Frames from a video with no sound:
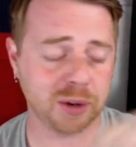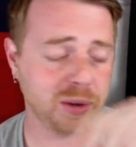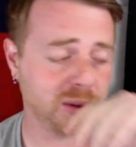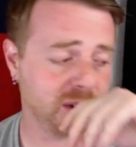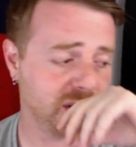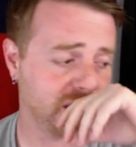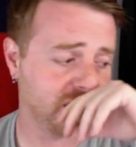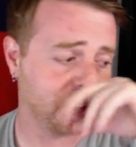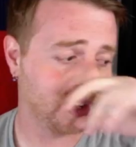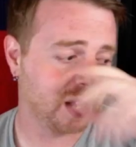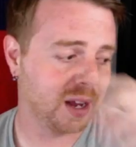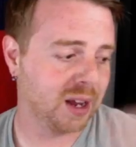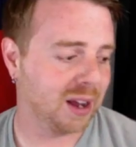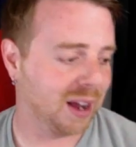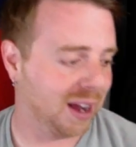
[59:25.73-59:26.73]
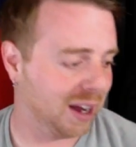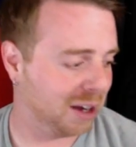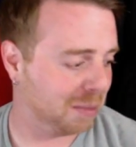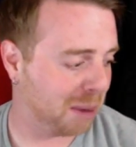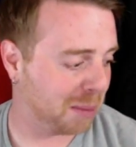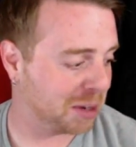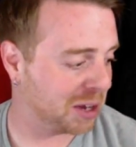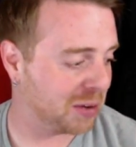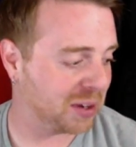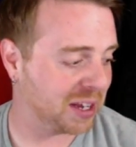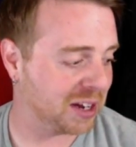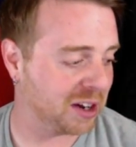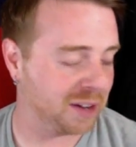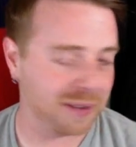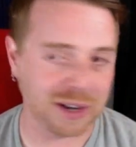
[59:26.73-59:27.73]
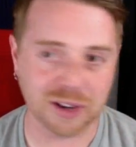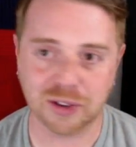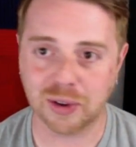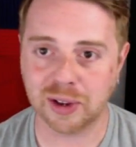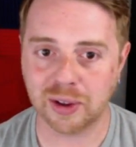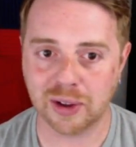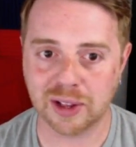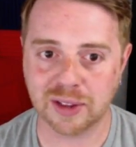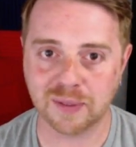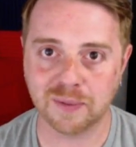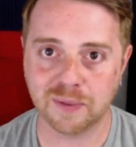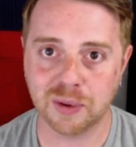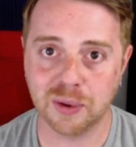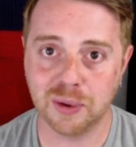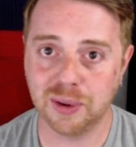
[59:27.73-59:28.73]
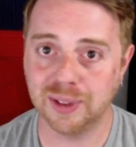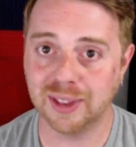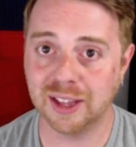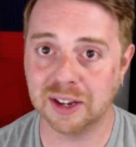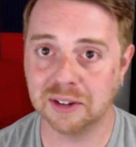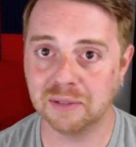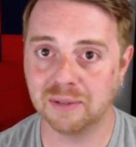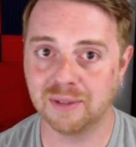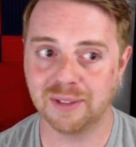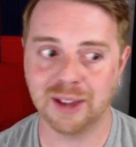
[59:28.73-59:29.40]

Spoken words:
Also, I'm gonna go ahead and get off here so I can go get some food and then